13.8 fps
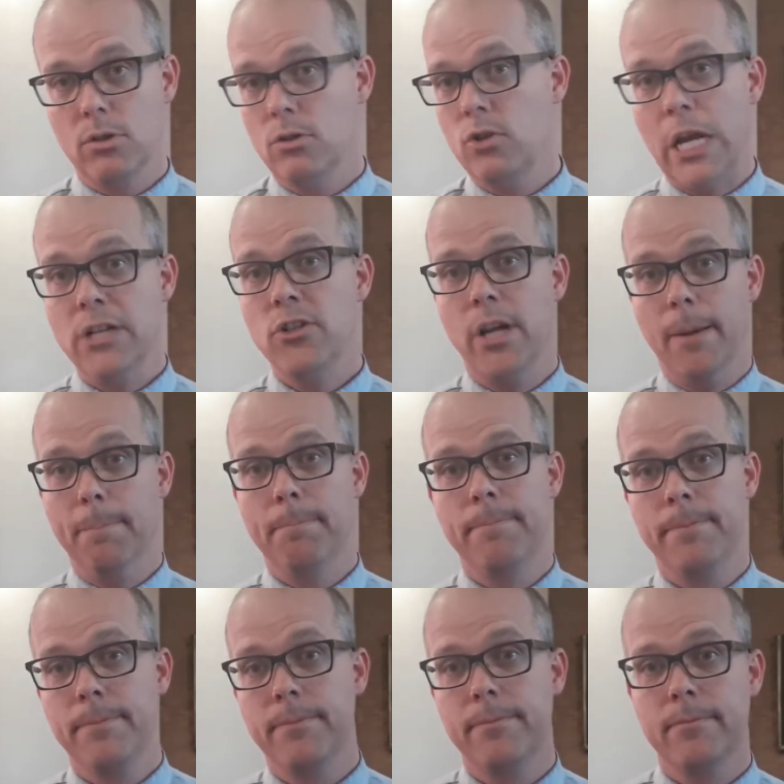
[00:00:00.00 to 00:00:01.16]
change him,
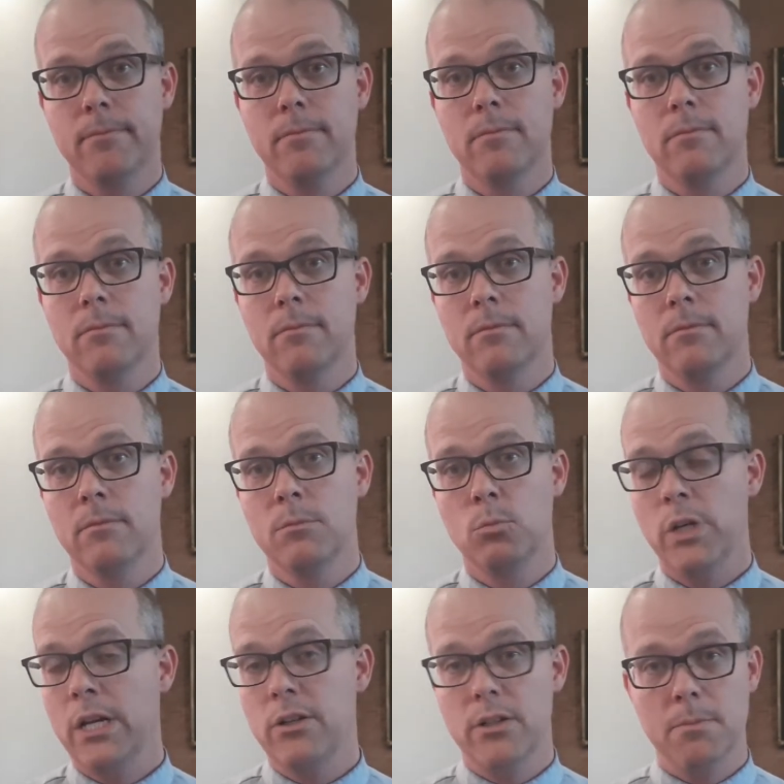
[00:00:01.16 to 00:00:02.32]

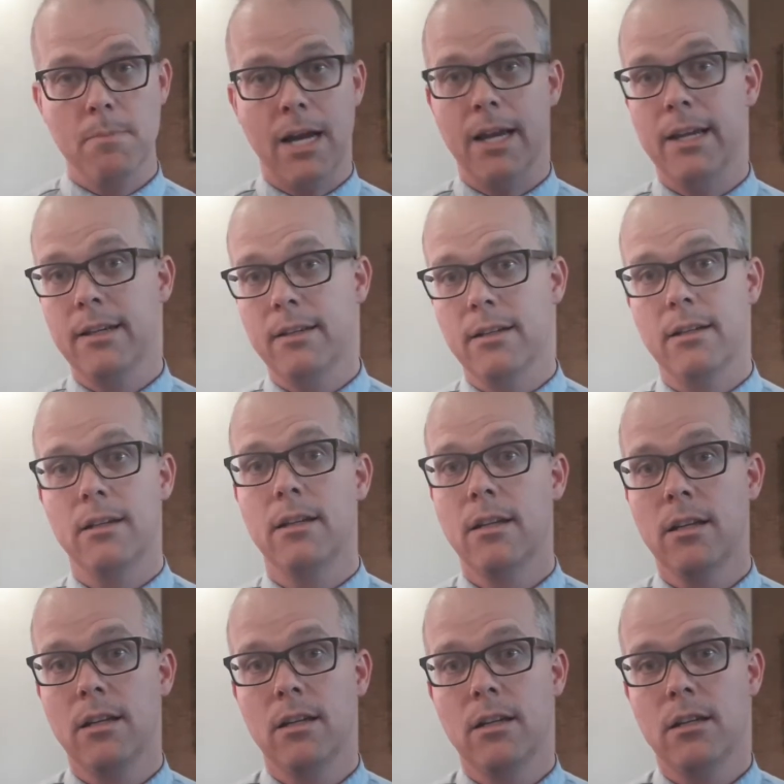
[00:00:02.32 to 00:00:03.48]
change his mind,
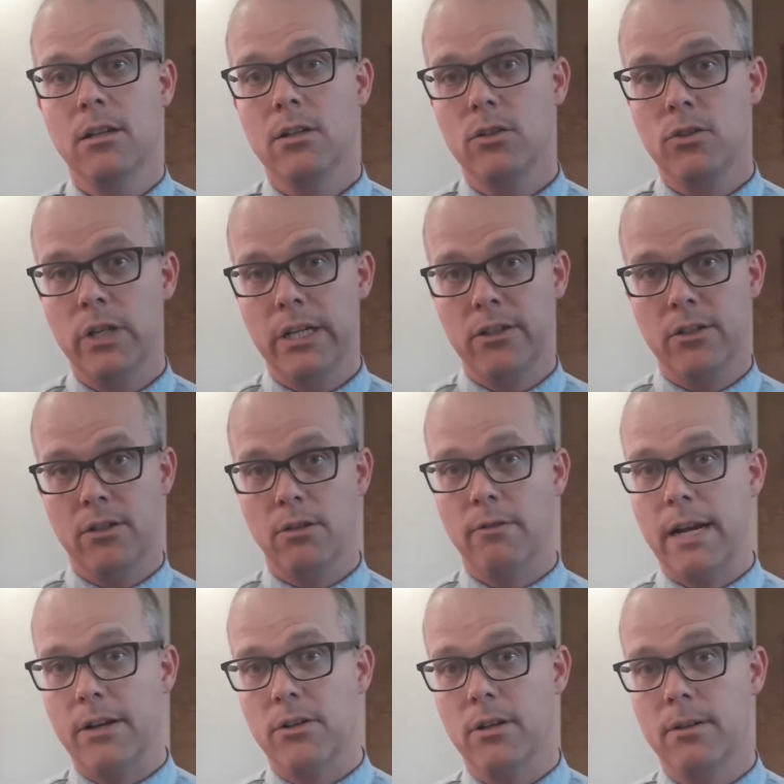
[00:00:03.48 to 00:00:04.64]
change his
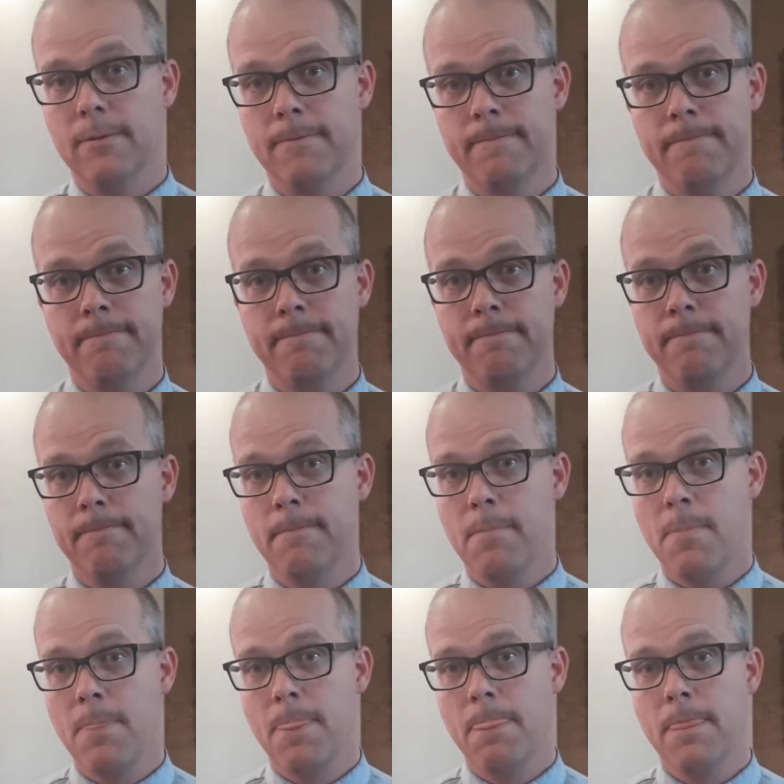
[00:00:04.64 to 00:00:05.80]
direction.
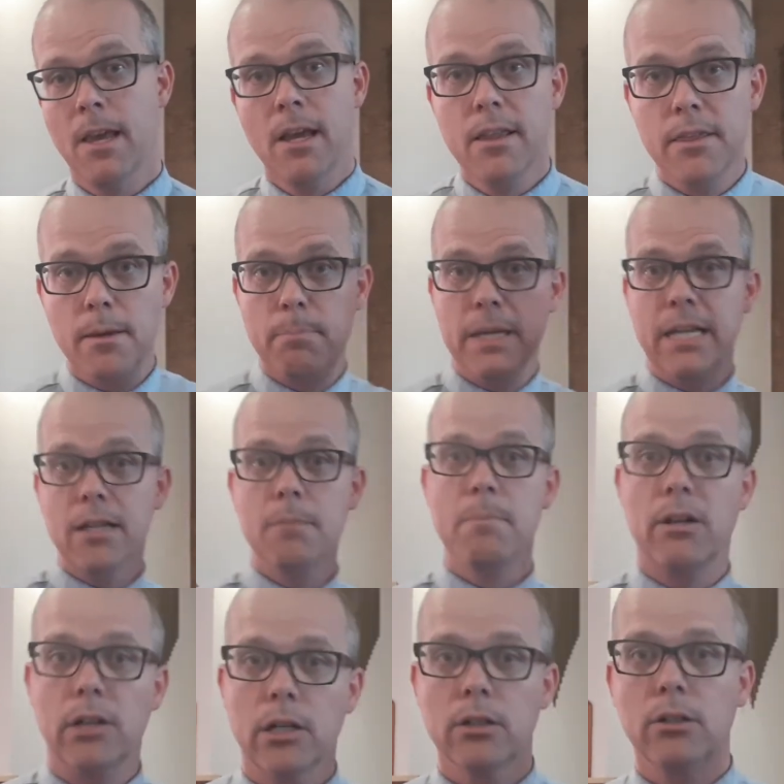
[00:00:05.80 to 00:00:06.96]
The big
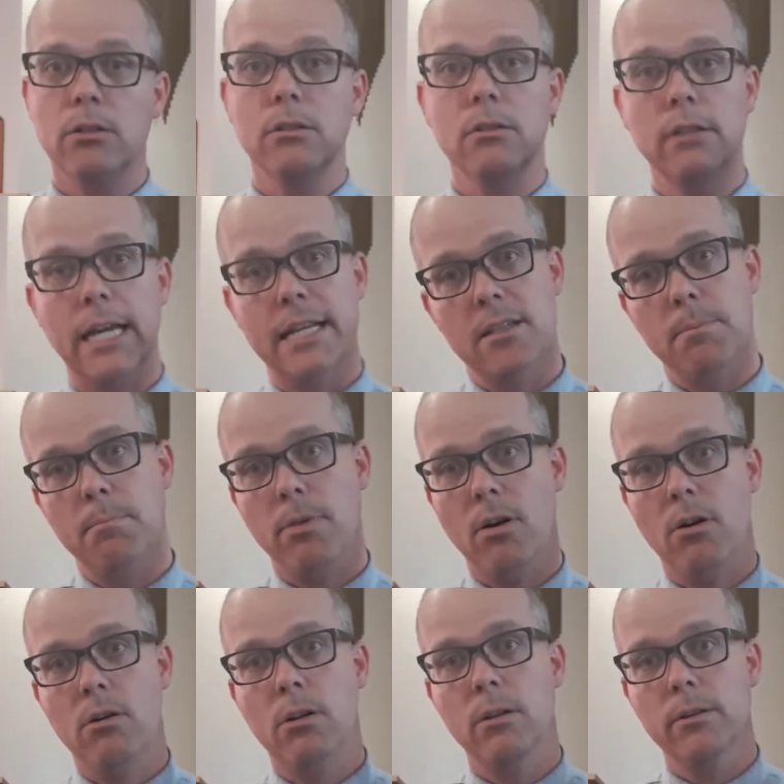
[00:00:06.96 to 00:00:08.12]
miracle gets
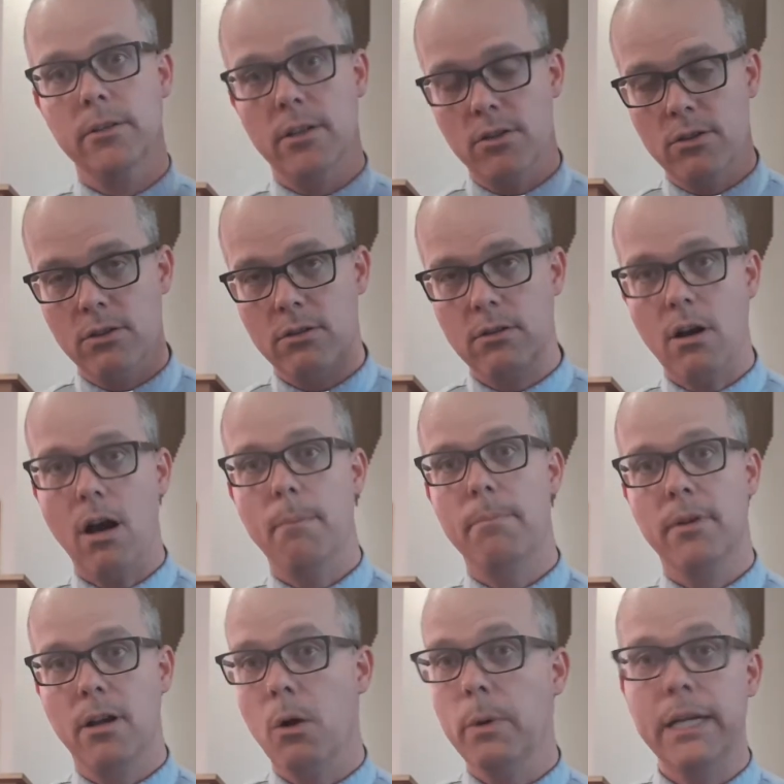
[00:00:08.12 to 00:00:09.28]
Paul to stop
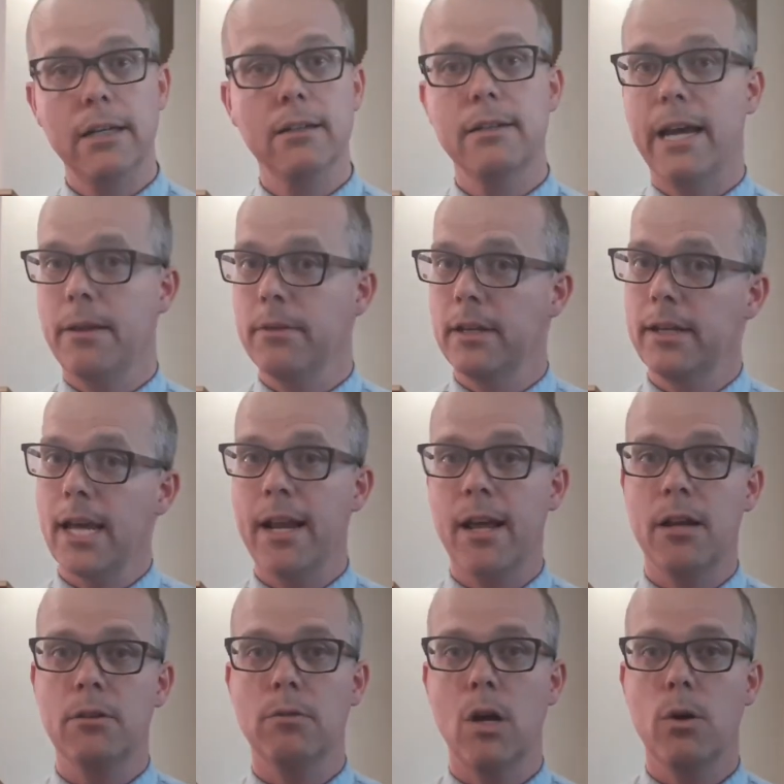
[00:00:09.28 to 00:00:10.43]
going down the dead
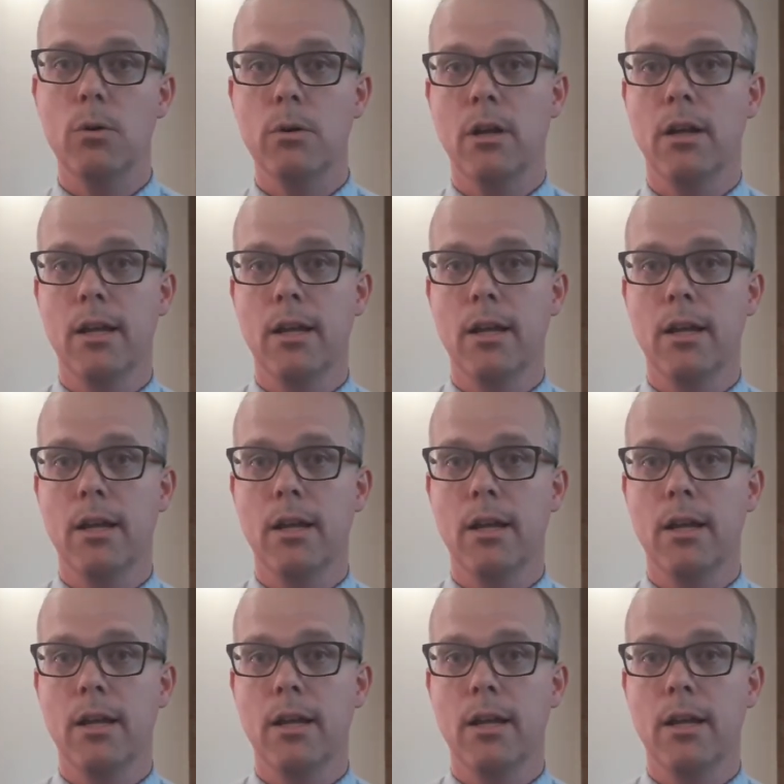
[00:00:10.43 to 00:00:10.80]
end road,